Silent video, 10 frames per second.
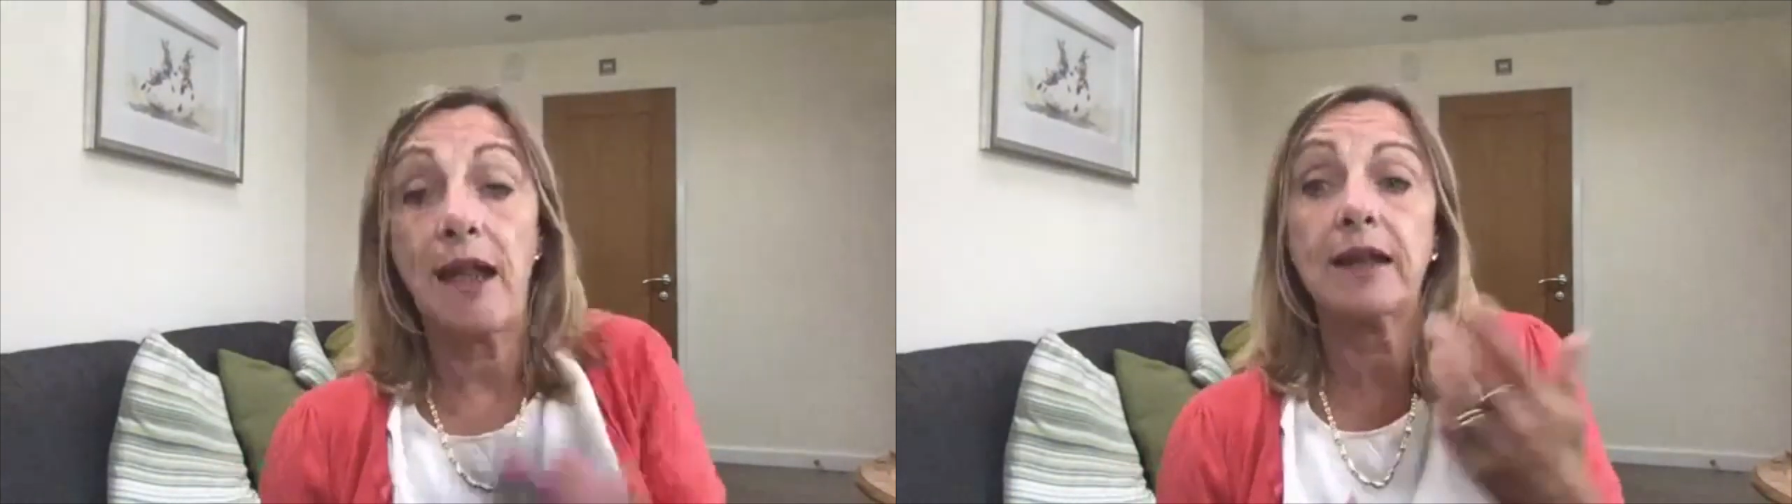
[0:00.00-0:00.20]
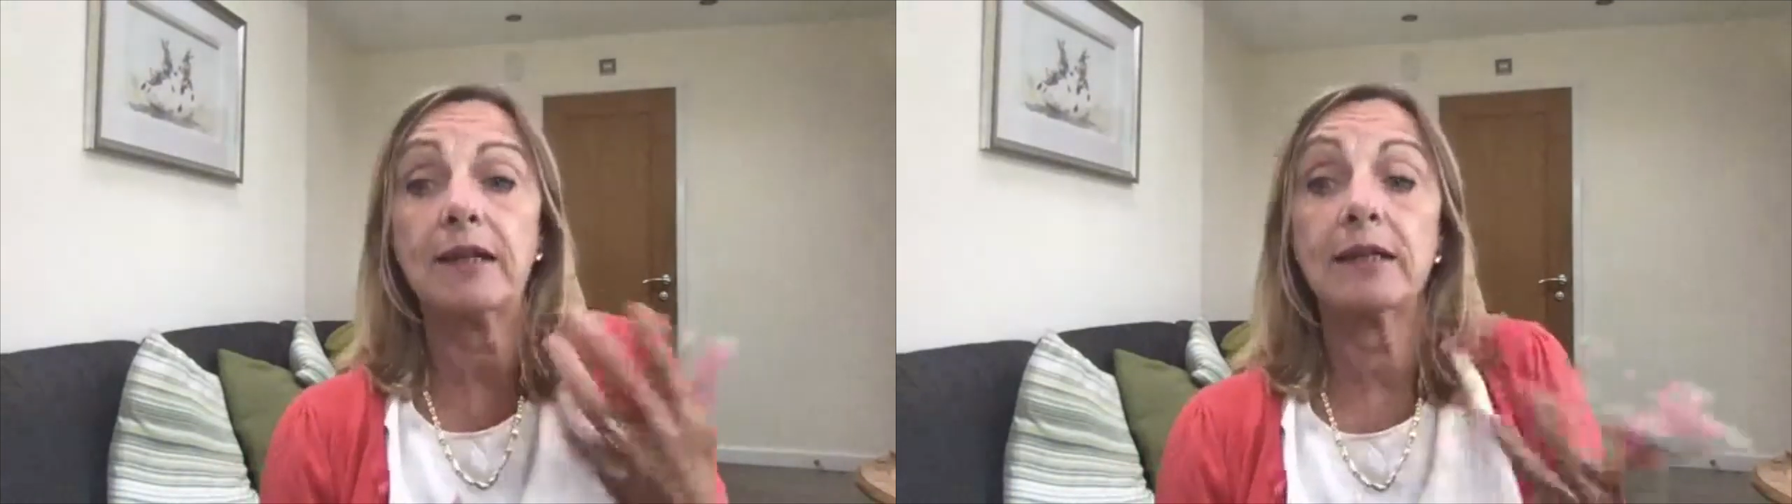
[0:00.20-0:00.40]

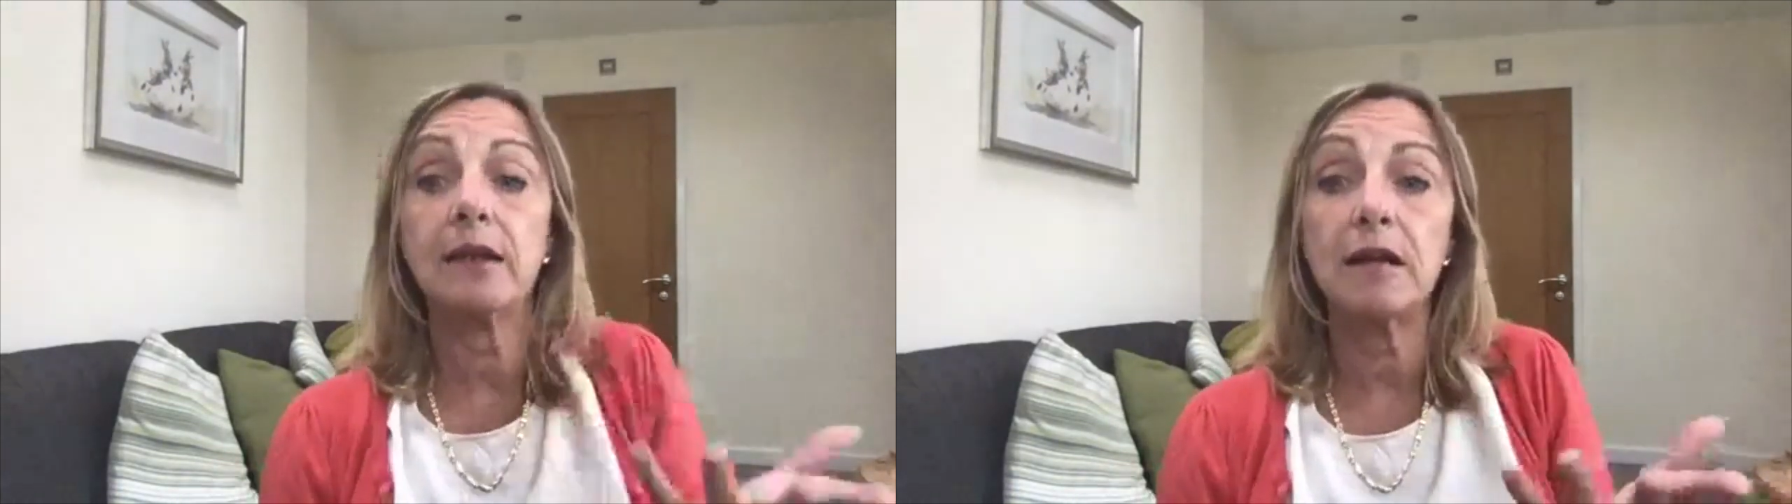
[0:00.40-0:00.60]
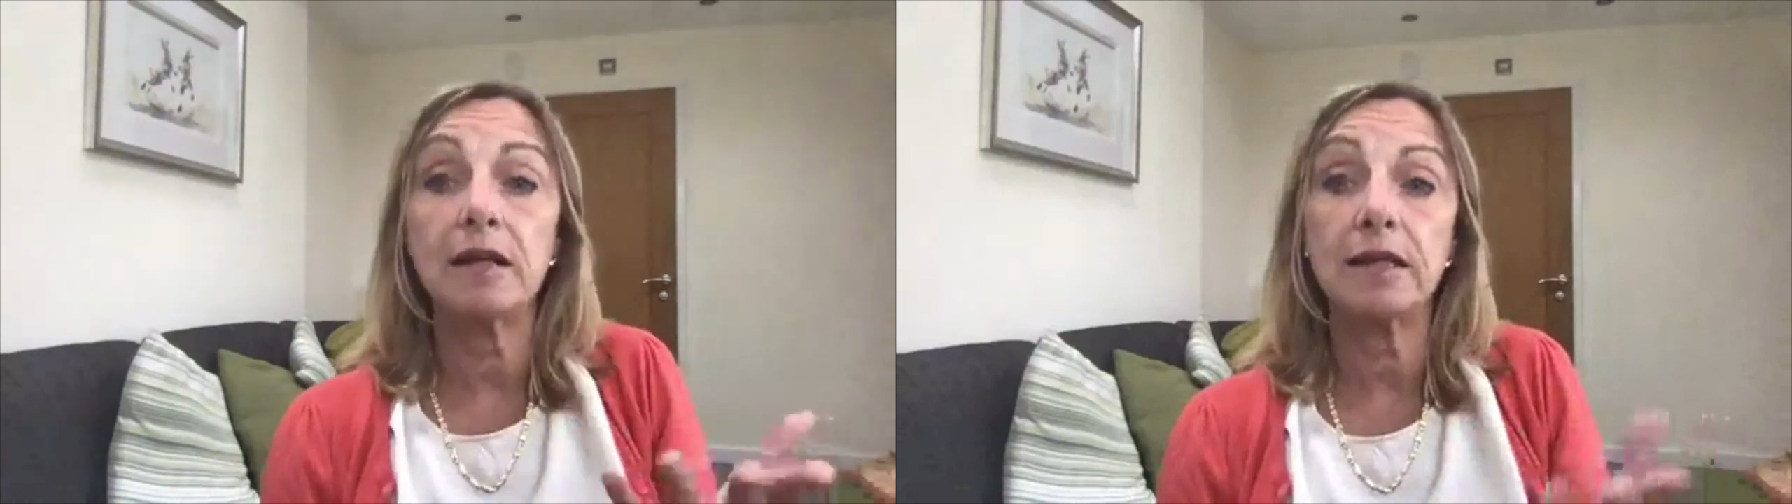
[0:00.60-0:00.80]

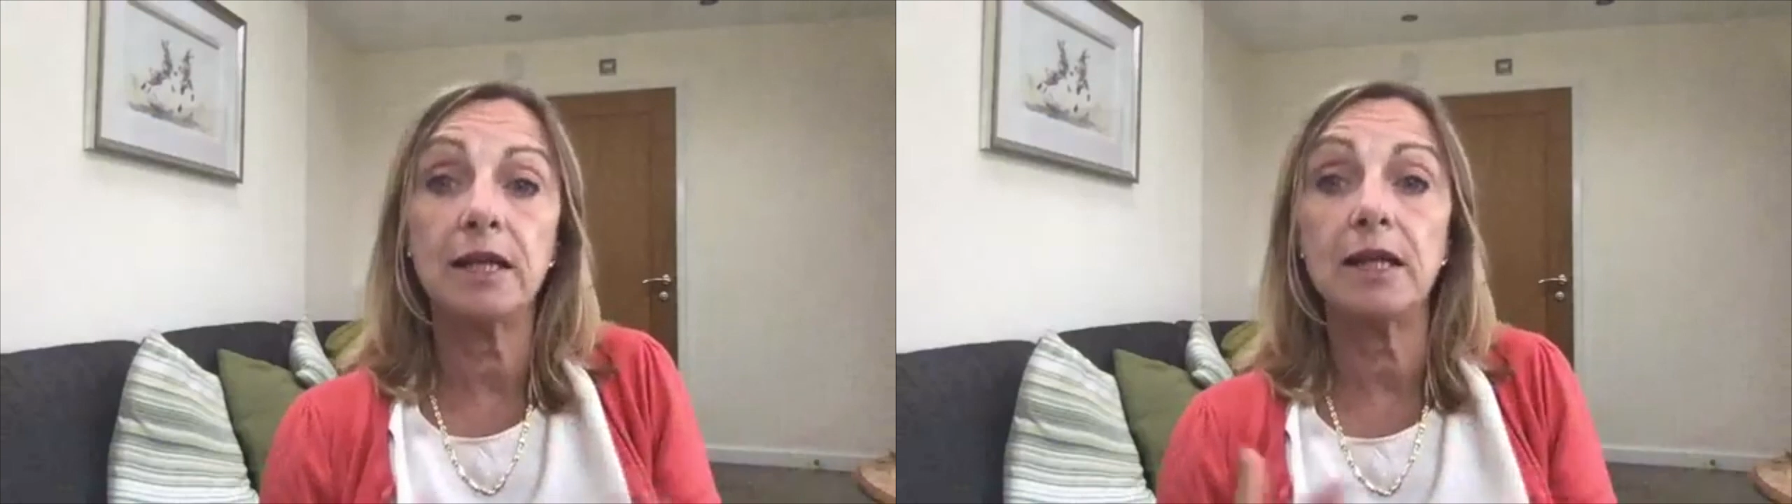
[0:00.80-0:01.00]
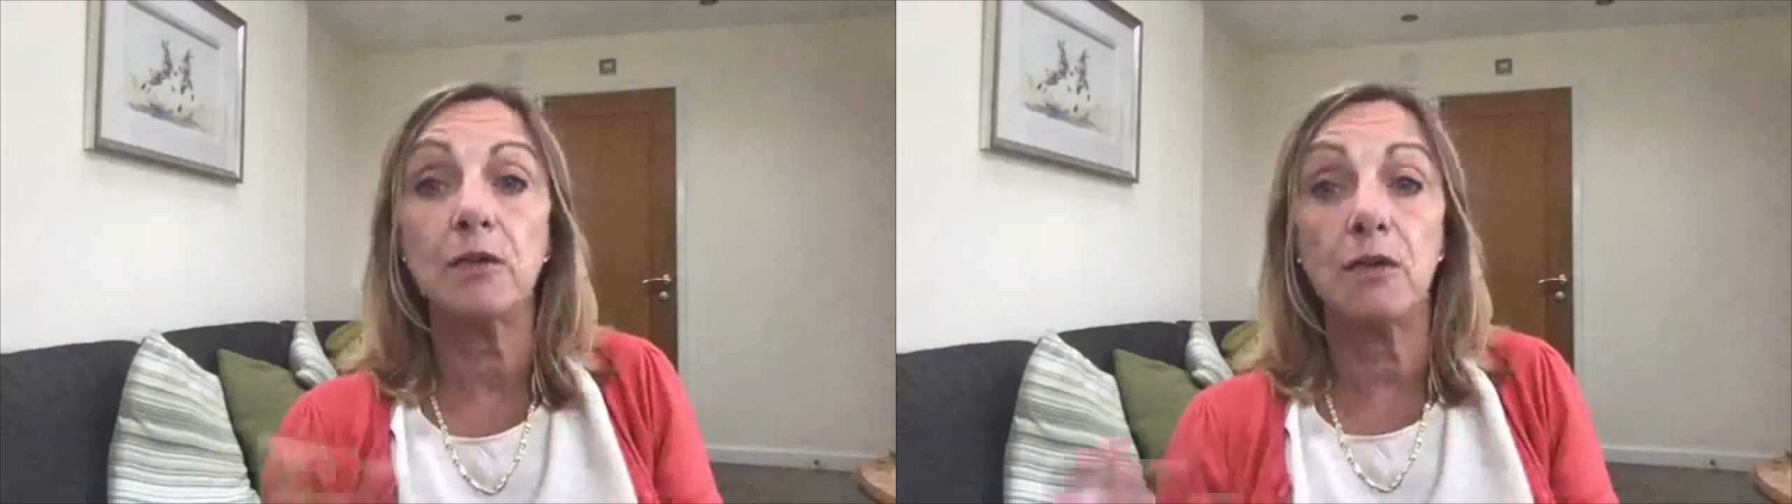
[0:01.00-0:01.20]

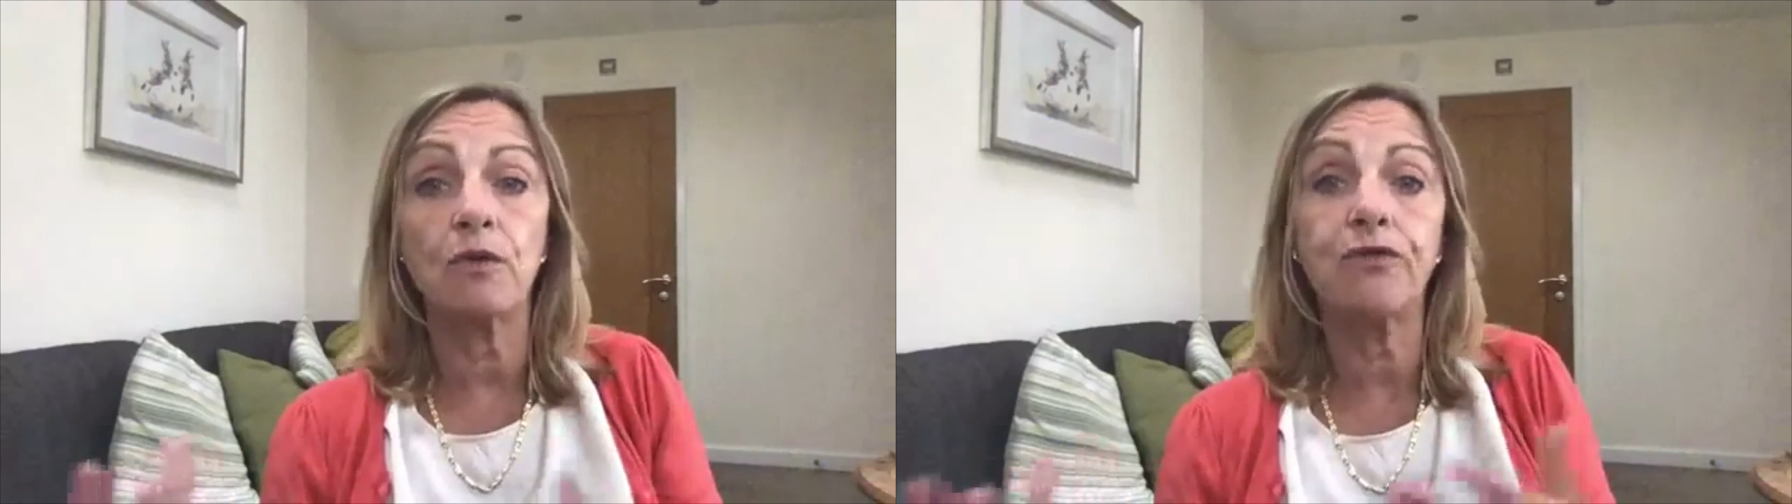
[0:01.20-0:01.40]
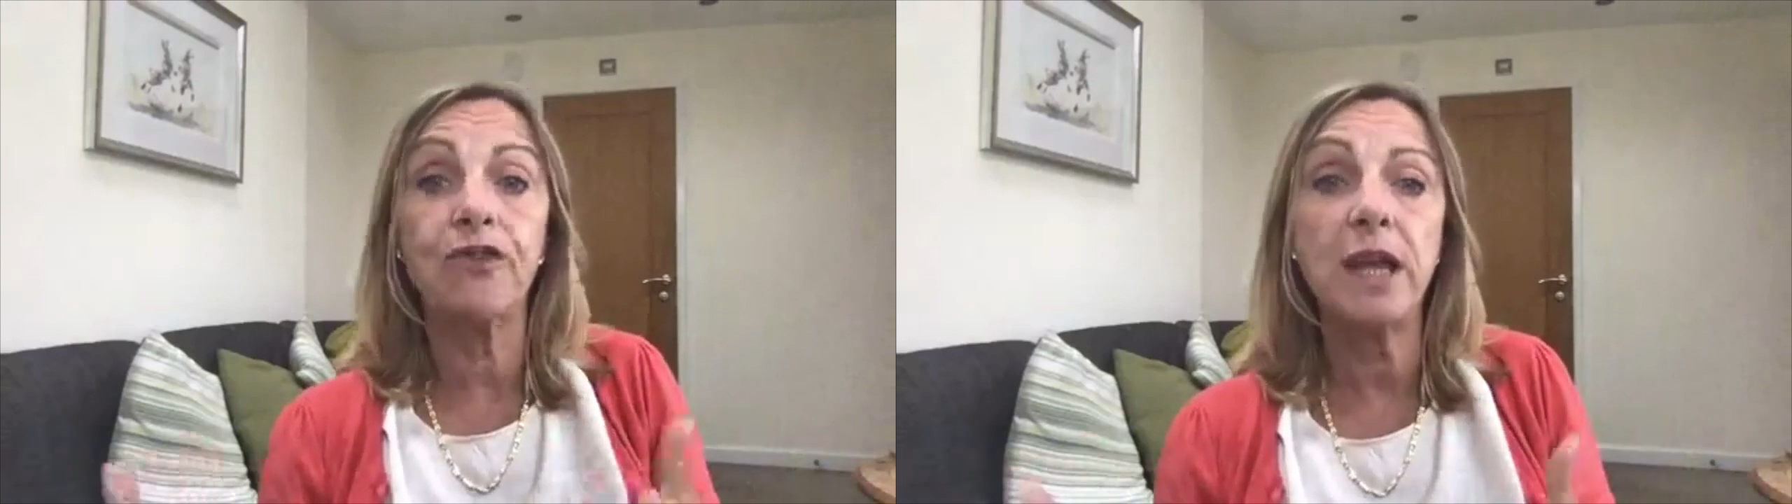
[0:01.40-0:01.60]
anxiety or
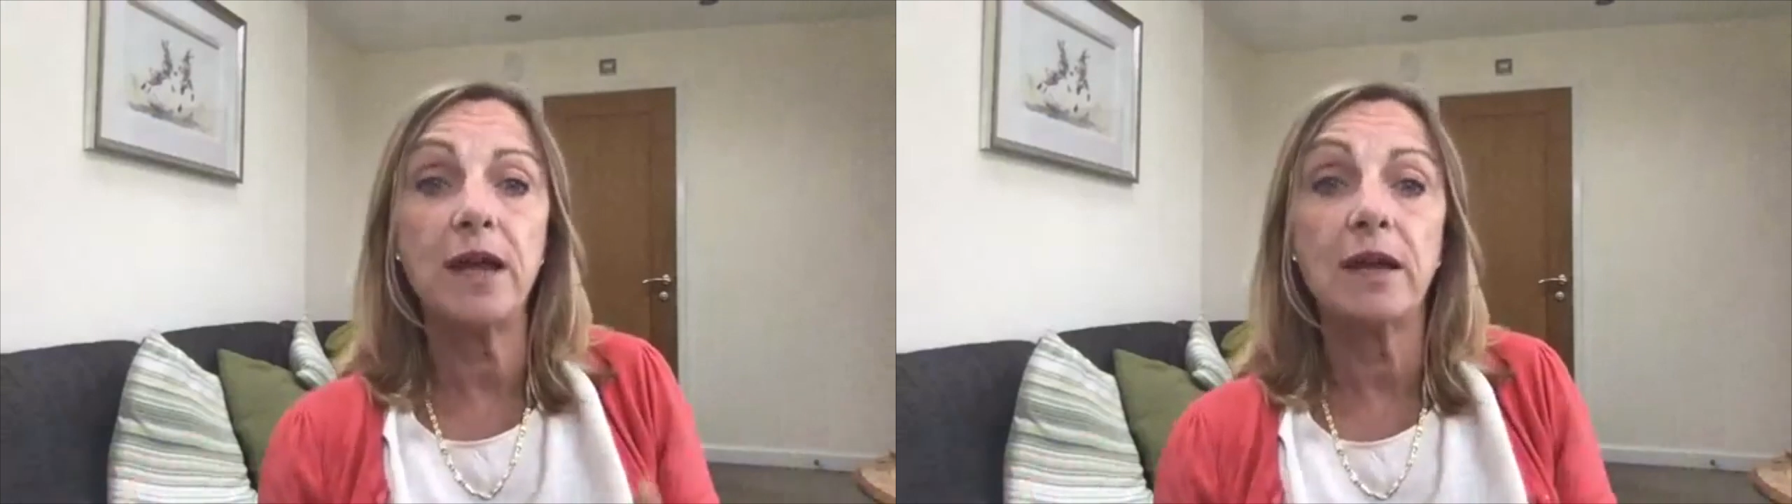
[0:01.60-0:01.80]
fear,